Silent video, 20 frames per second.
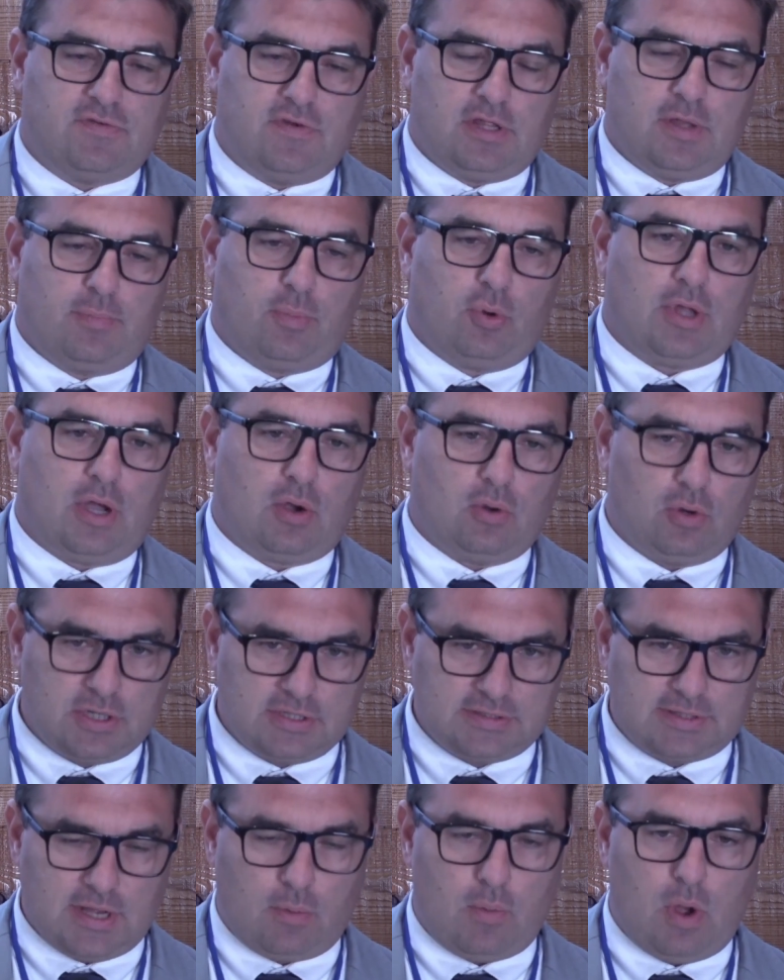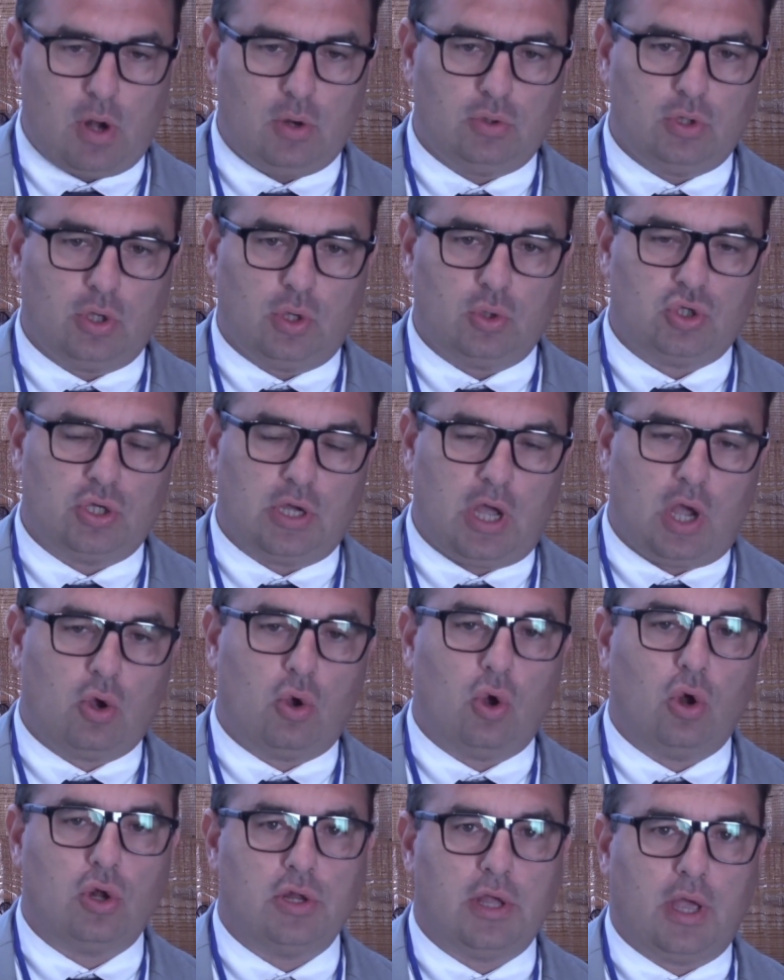can uh,
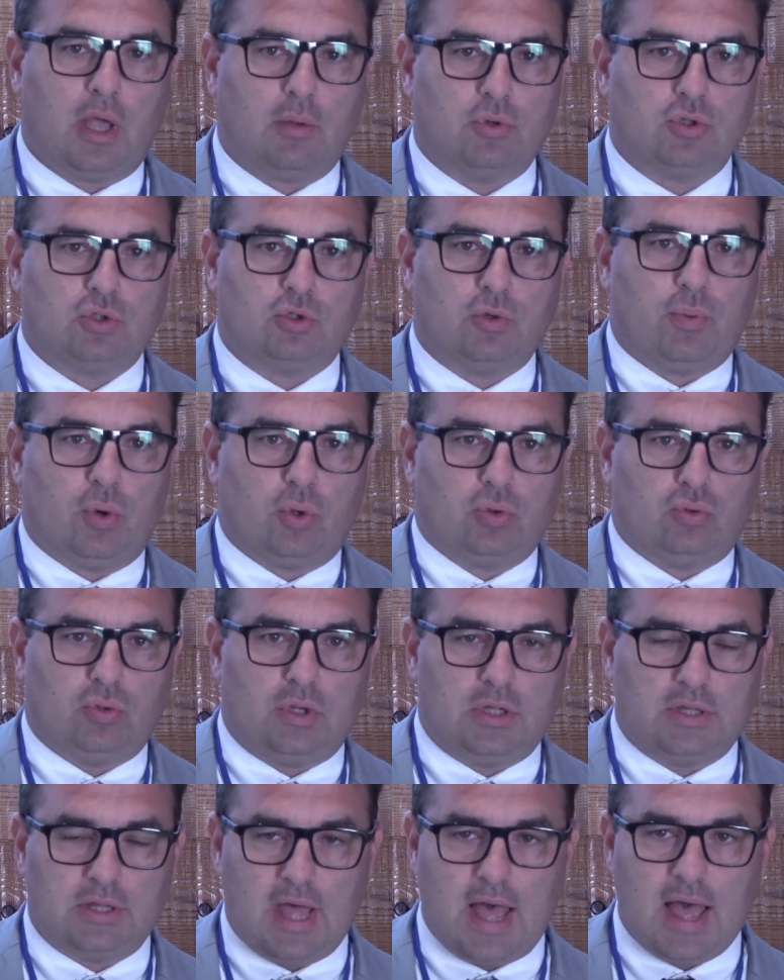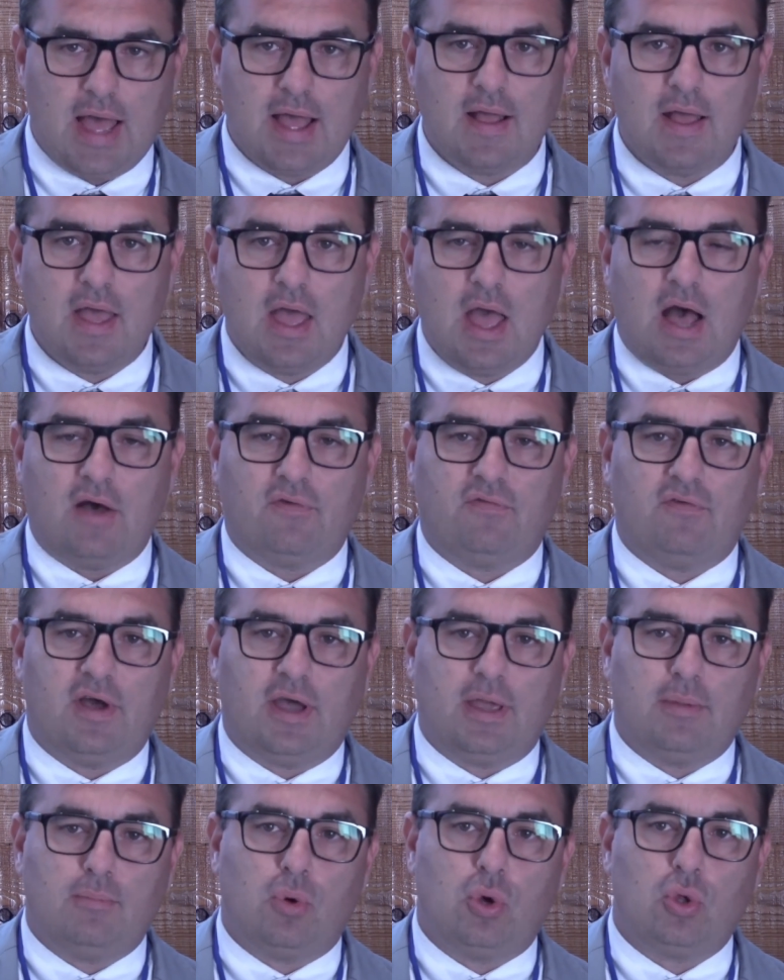the uh,
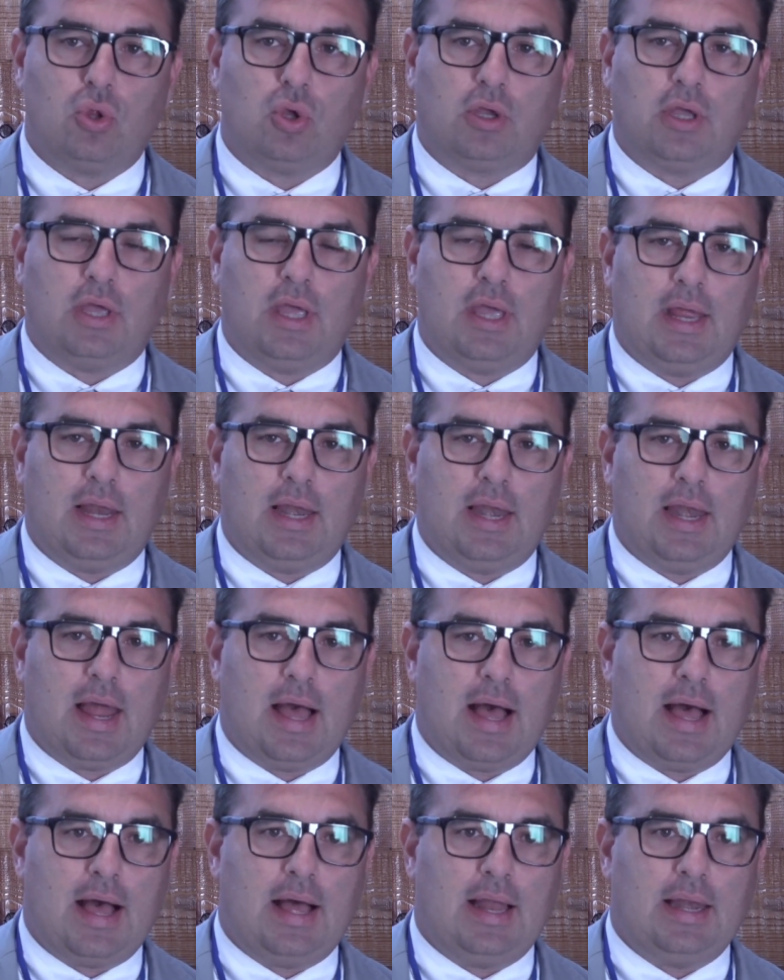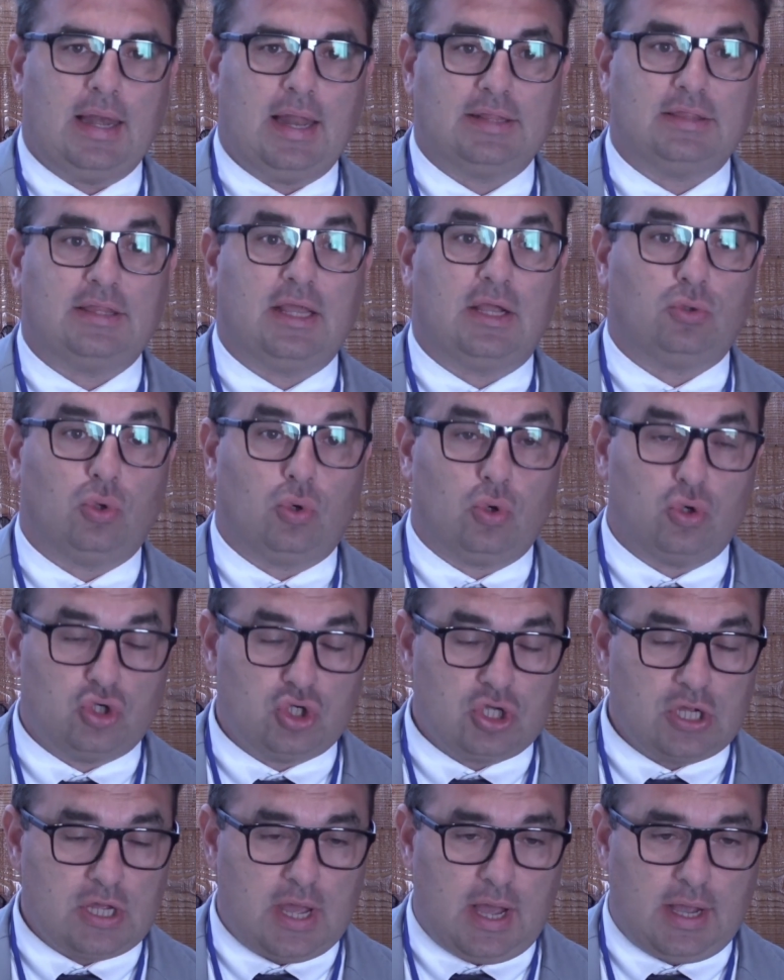link that brings
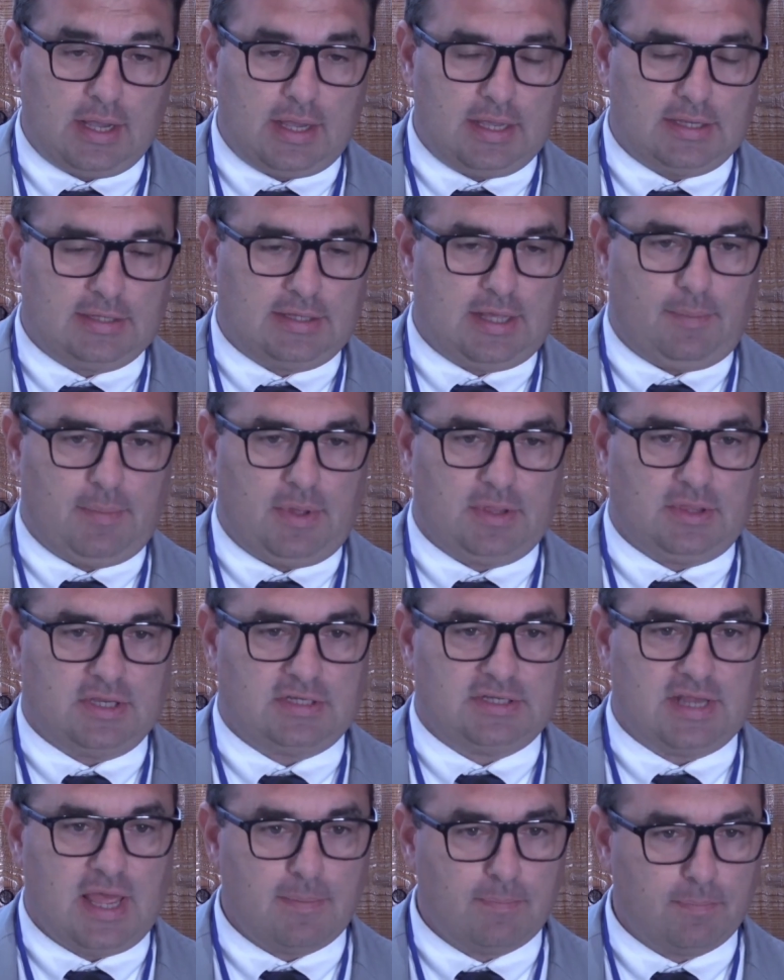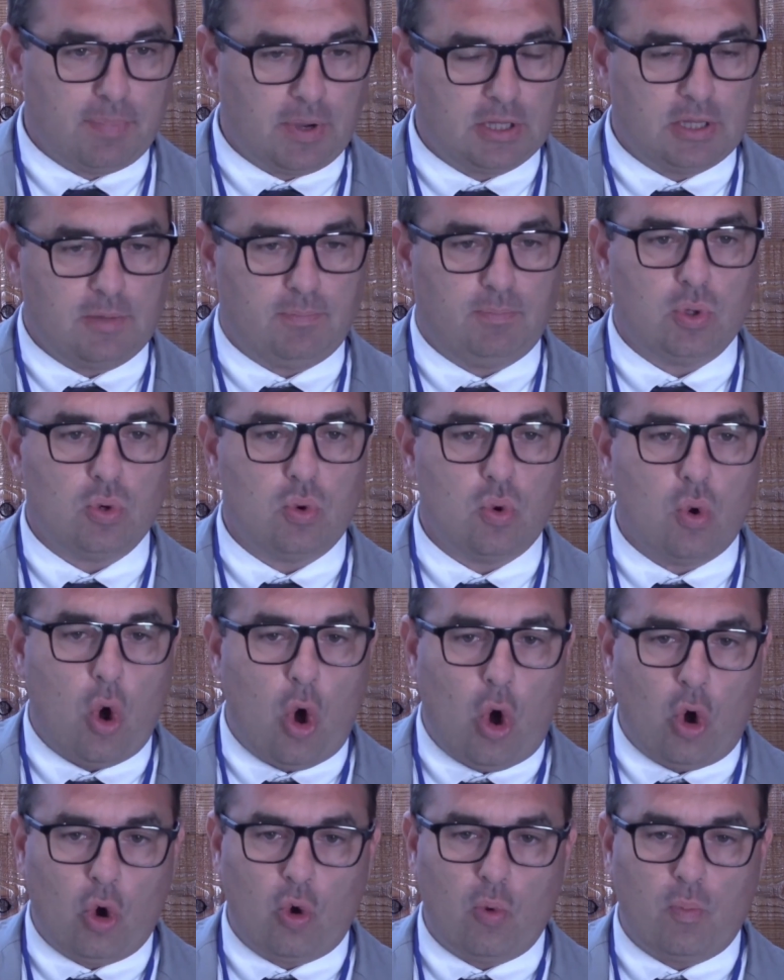all these
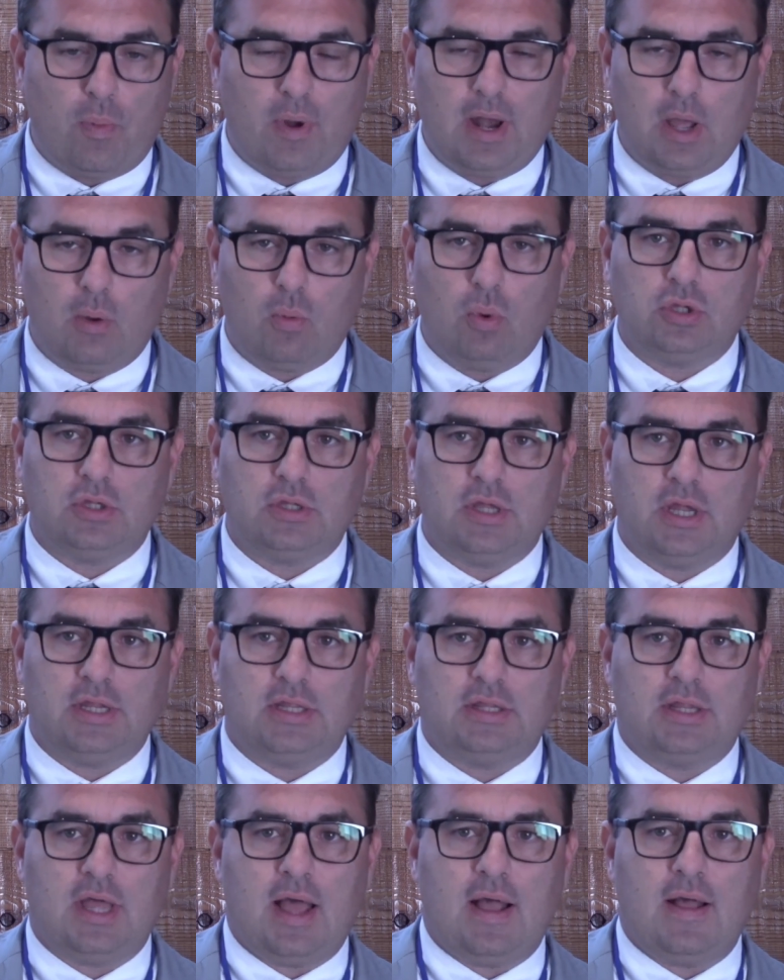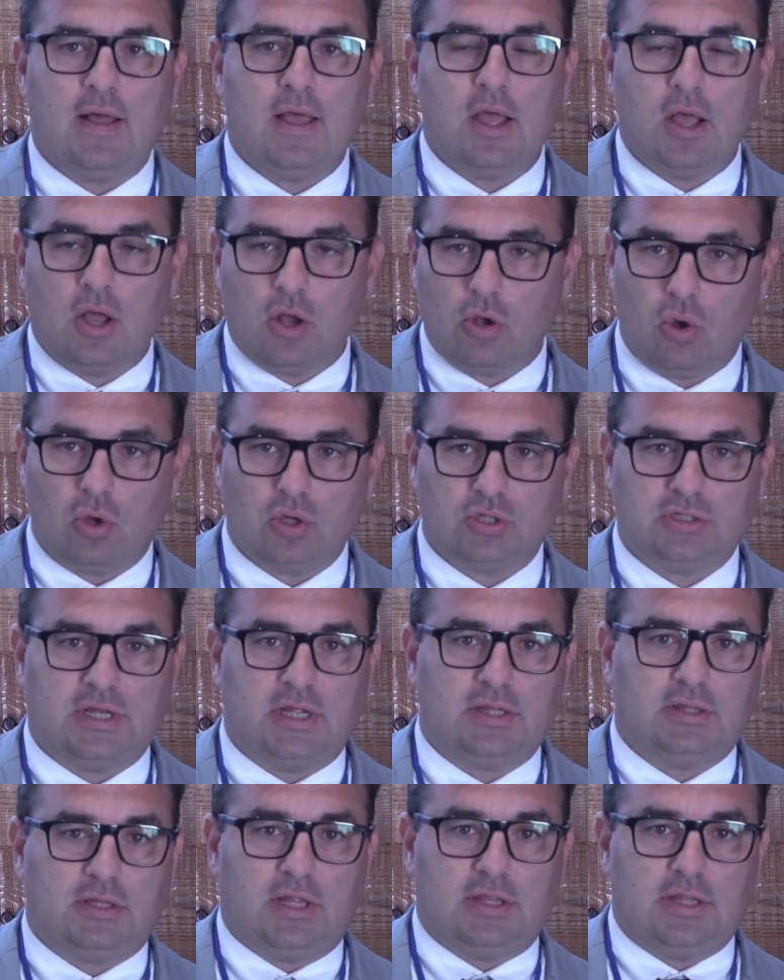municipalities together because we
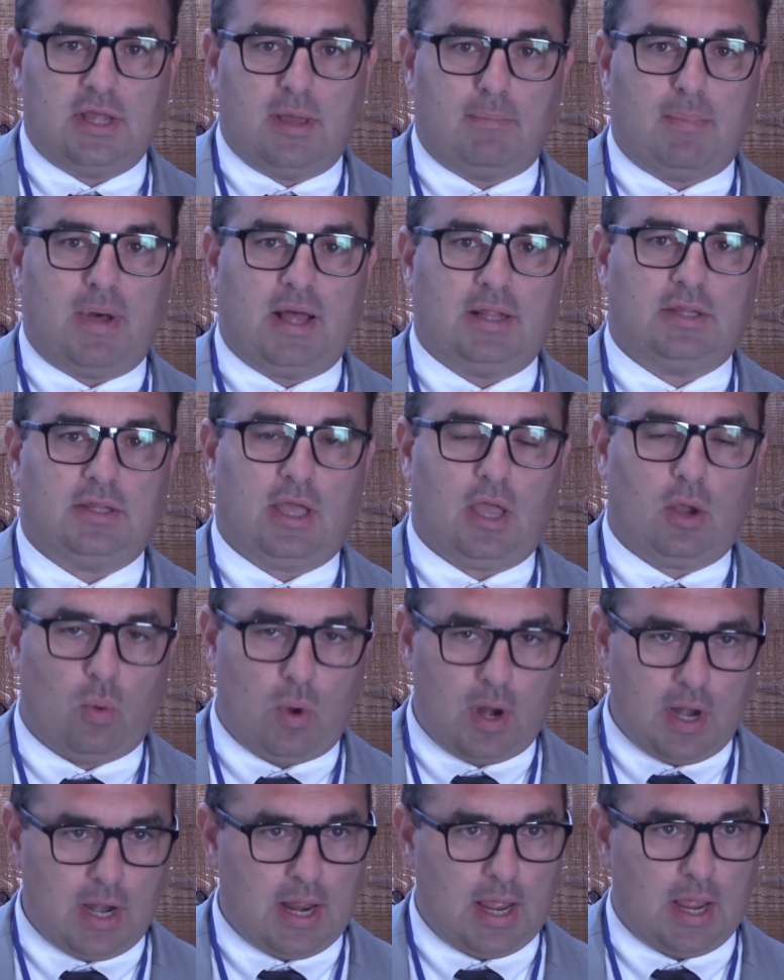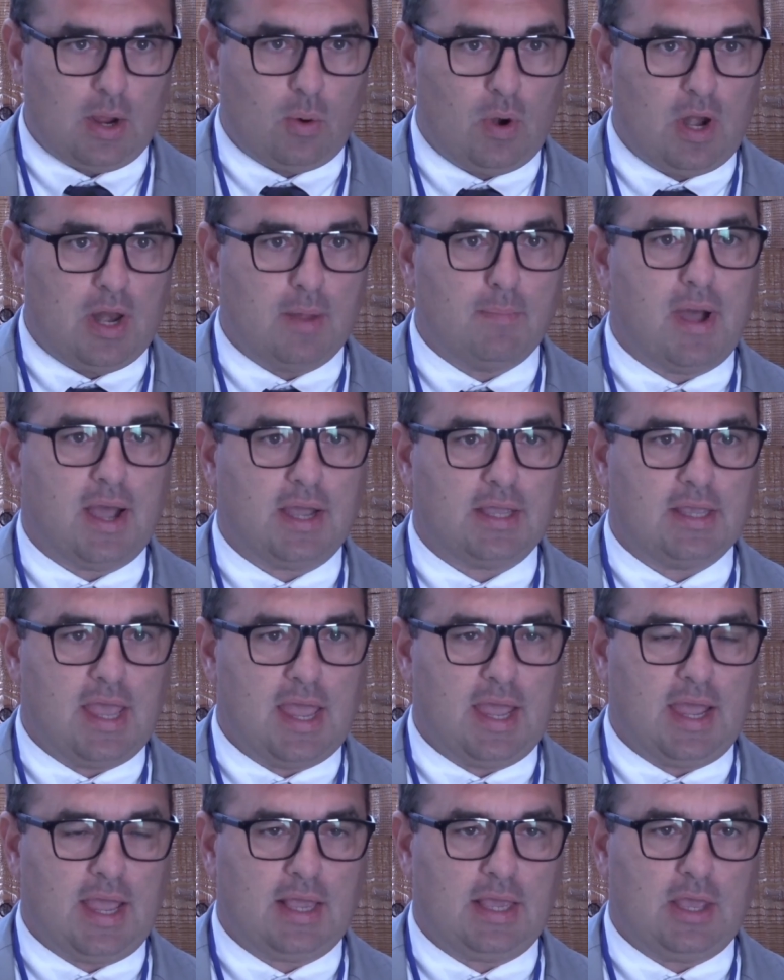have to grasp this
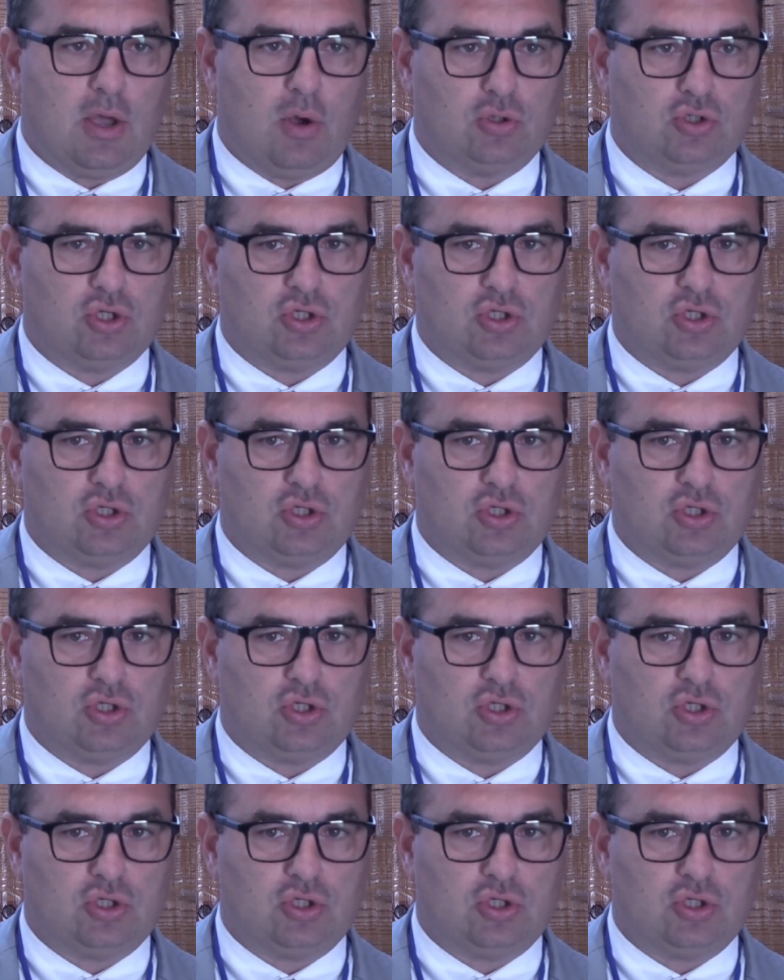opportunity.